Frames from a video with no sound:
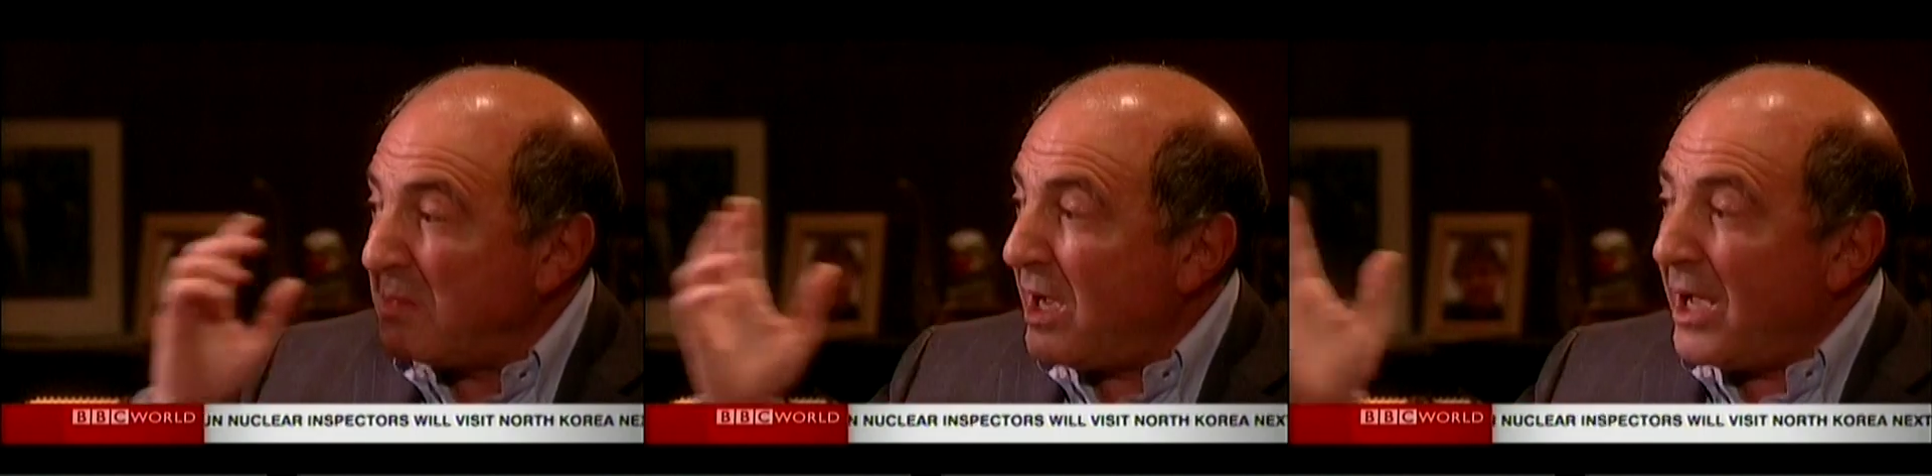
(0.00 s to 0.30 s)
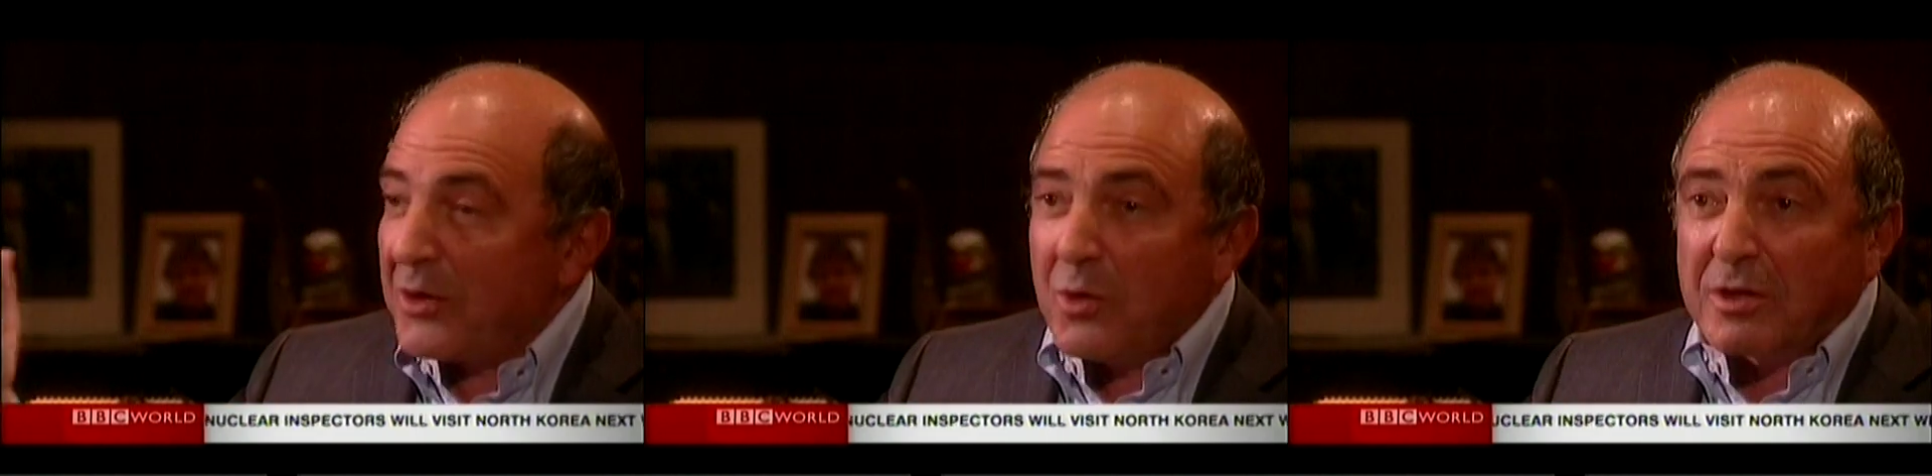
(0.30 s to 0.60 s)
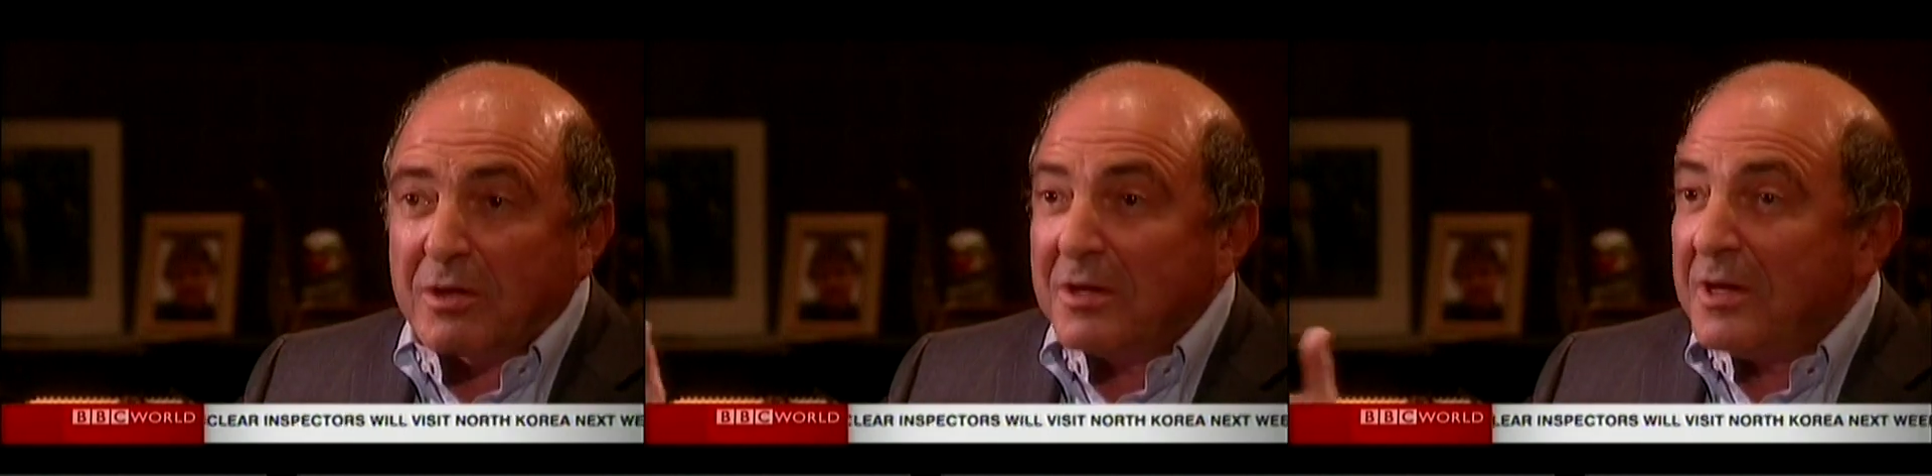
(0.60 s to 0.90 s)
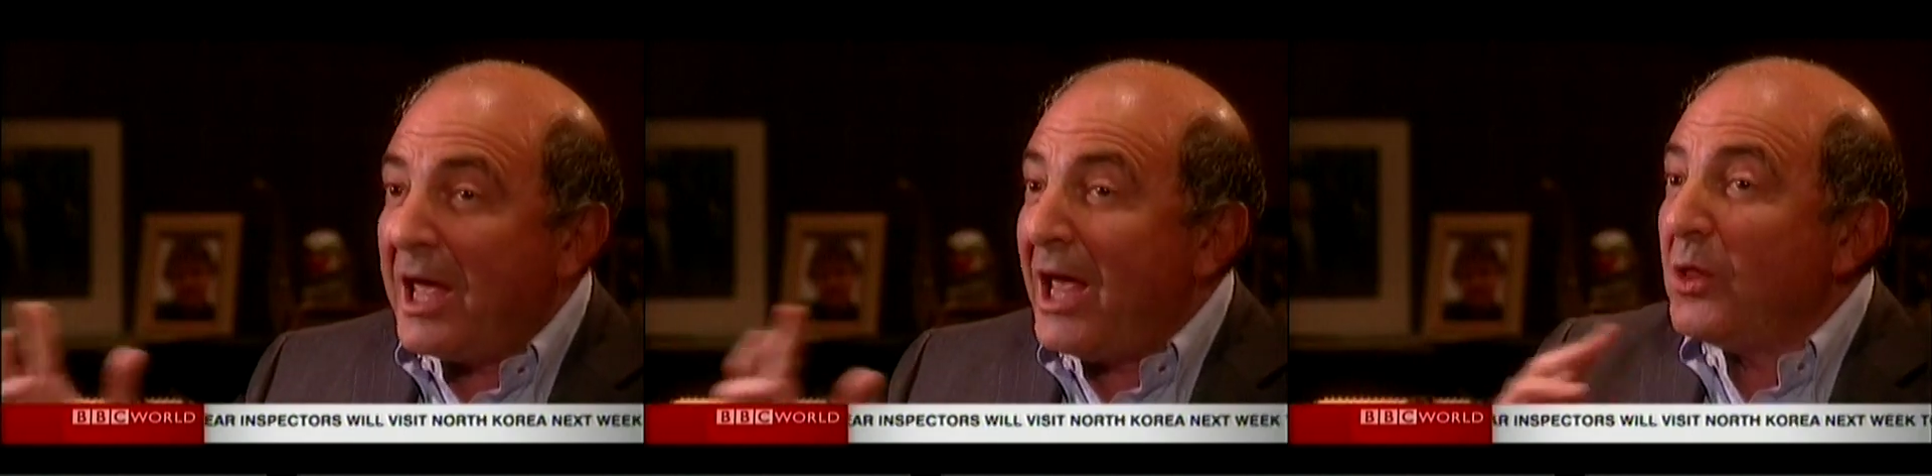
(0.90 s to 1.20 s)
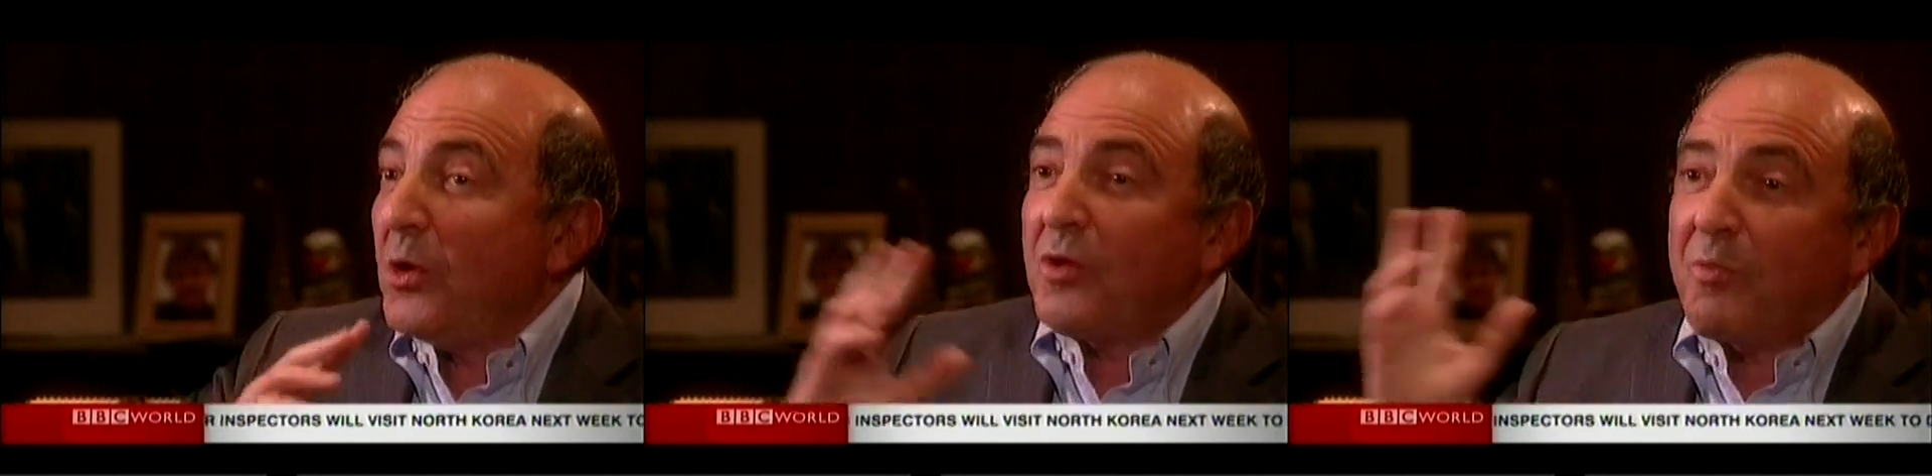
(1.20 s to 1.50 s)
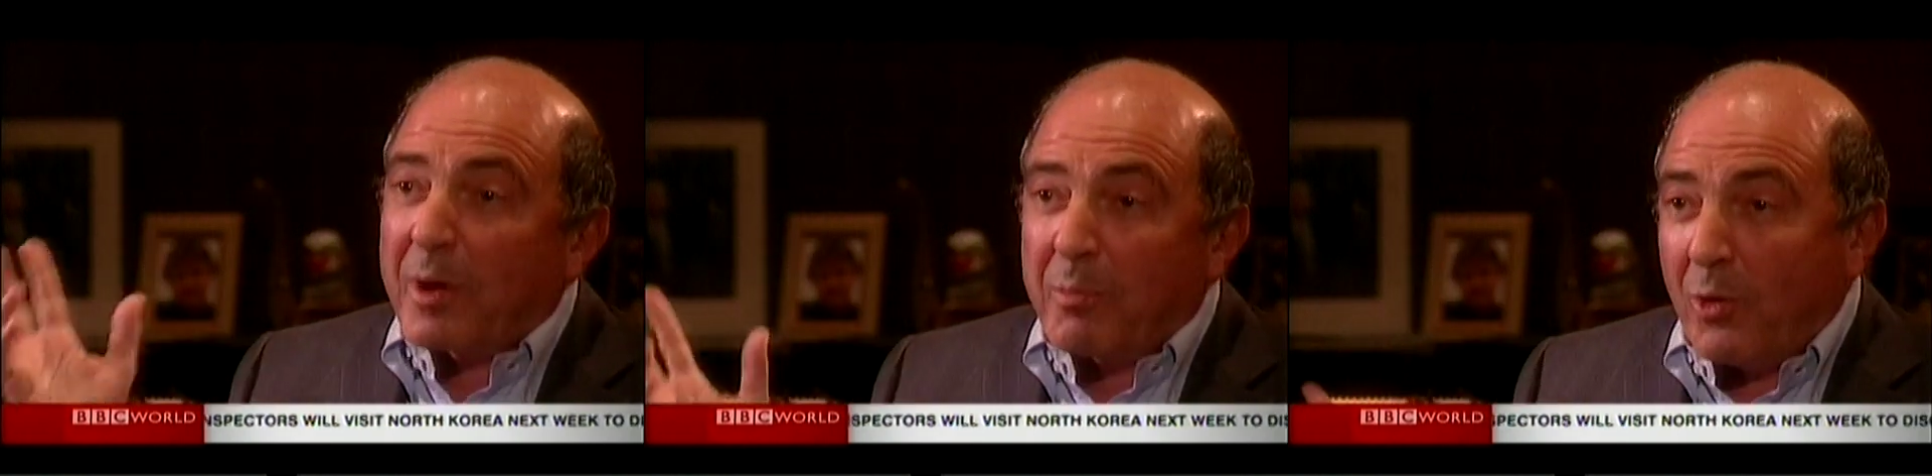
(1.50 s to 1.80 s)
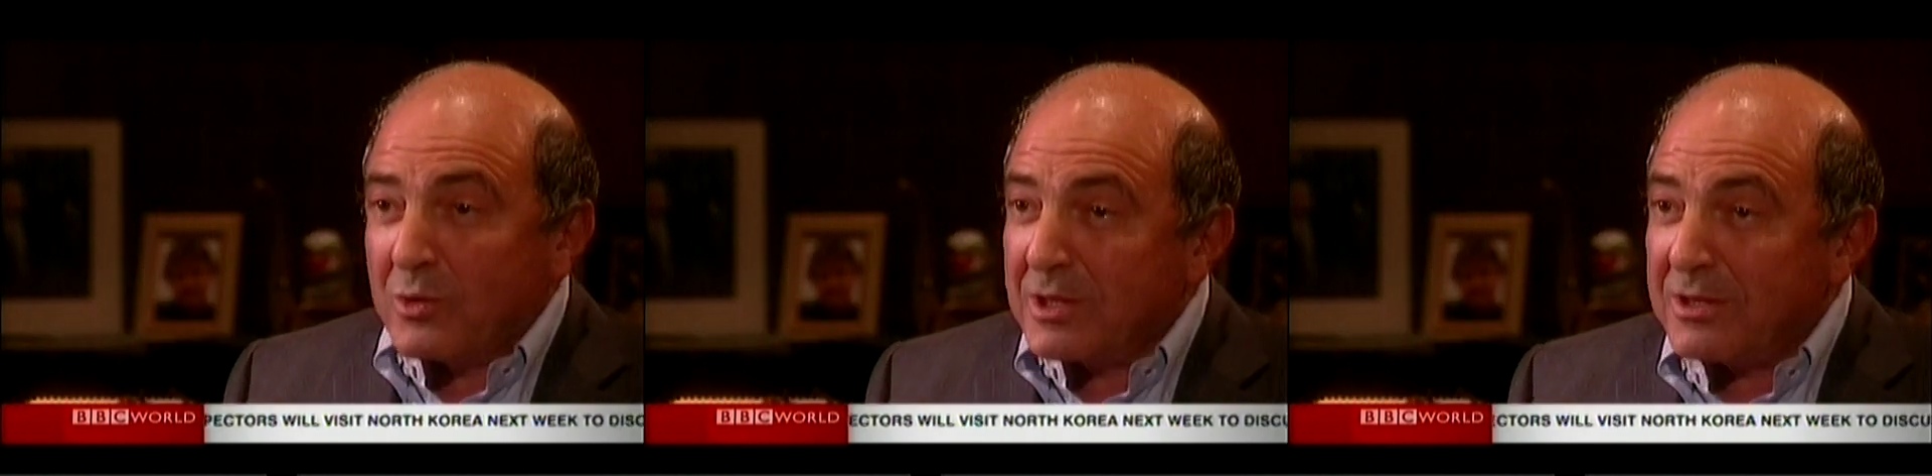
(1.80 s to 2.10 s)
I got a lot of
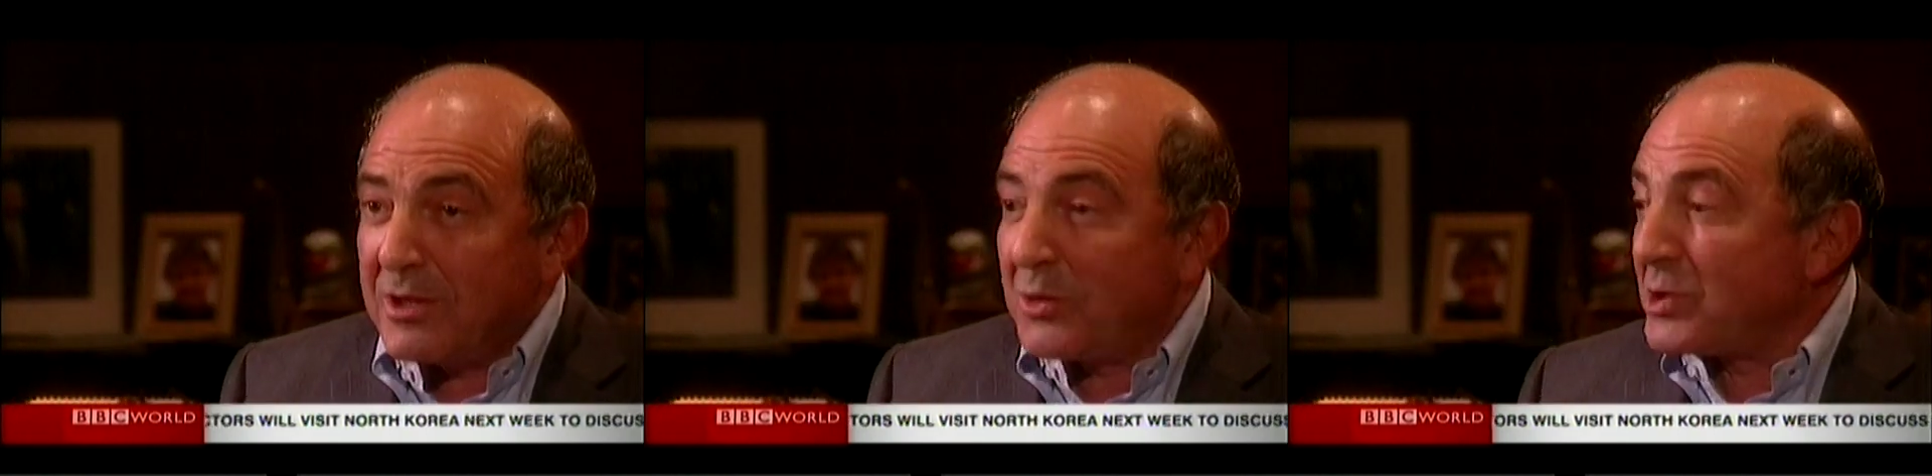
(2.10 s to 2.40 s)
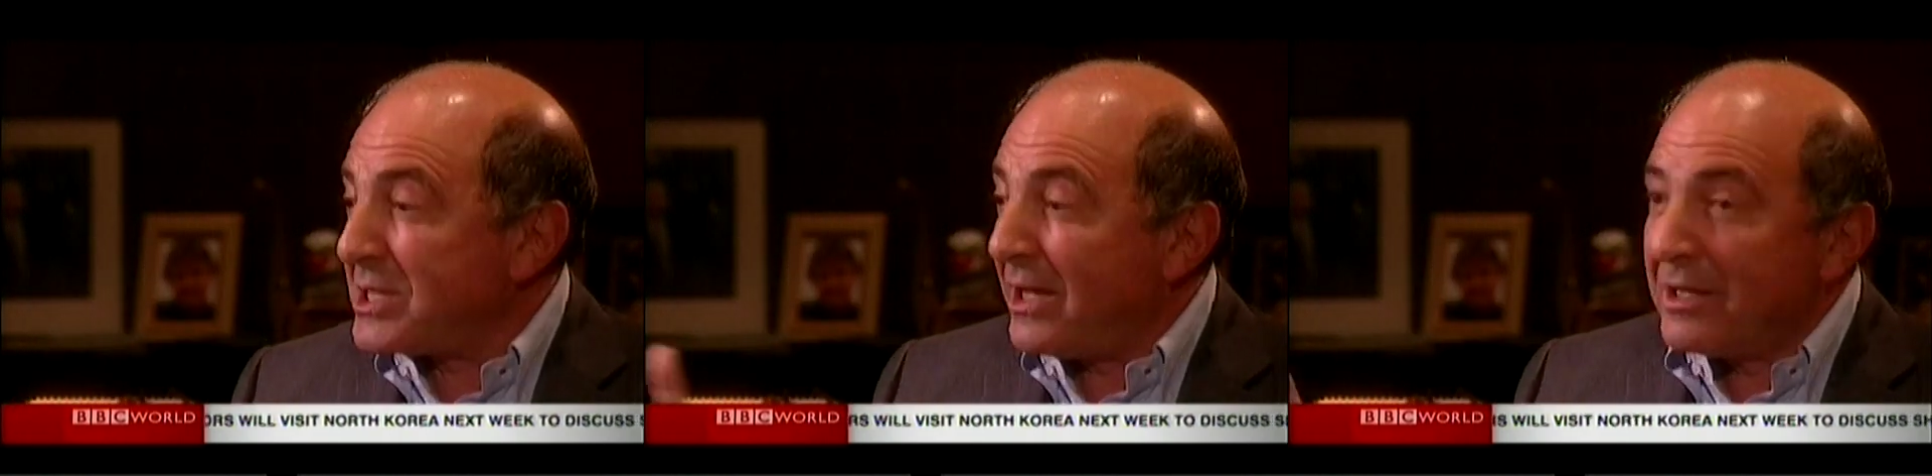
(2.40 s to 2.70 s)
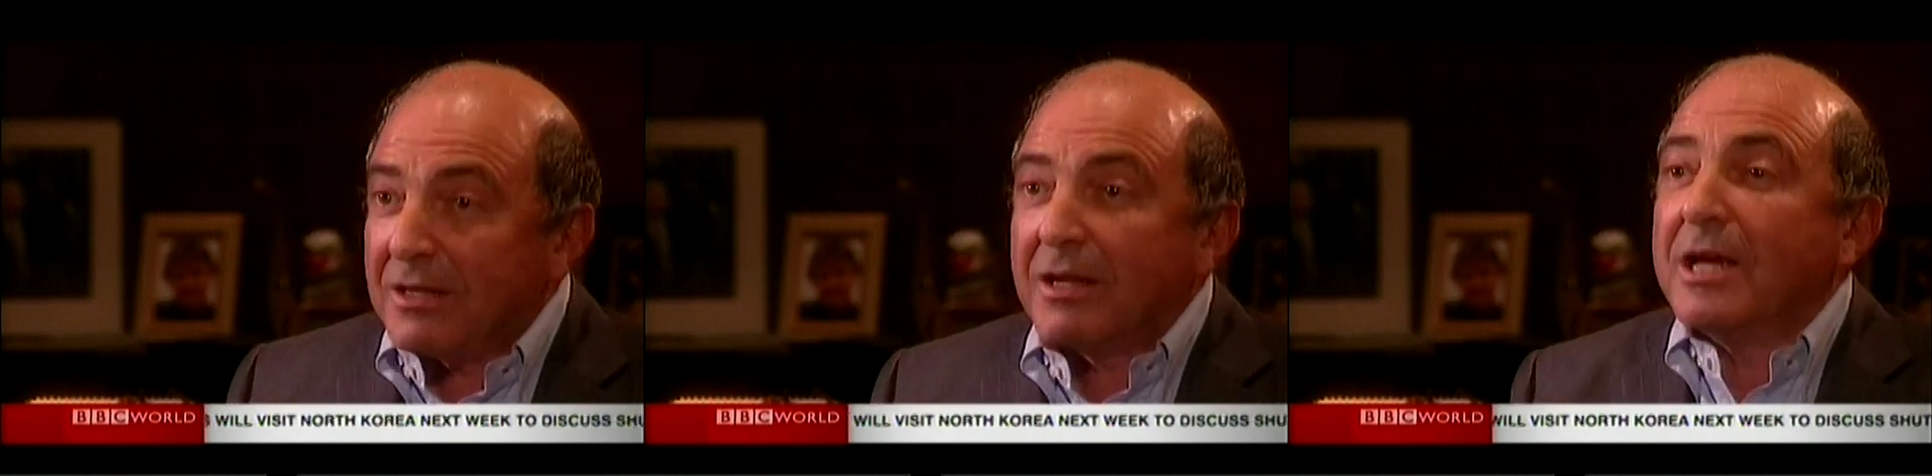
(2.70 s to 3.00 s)
proposals to sell it,